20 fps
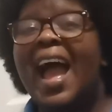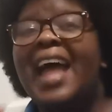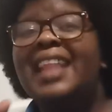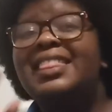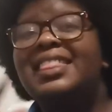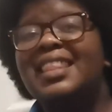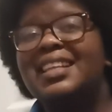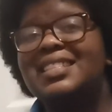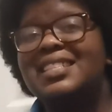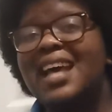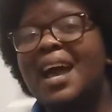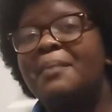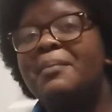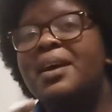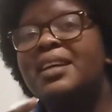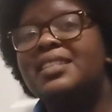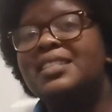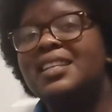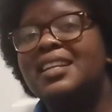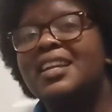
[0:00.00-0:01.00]
At the time,
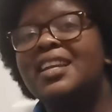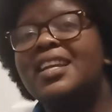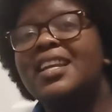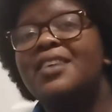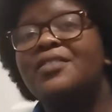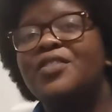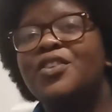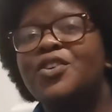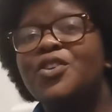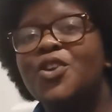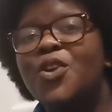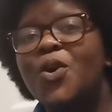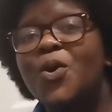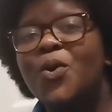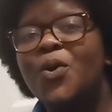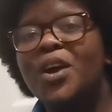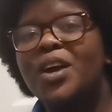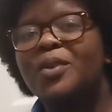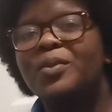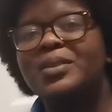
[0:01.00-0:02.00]
I didn't even
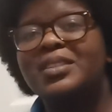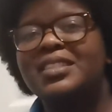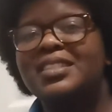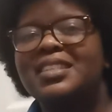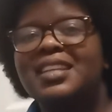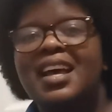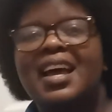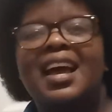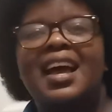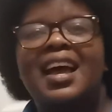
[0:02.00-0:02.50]
know it was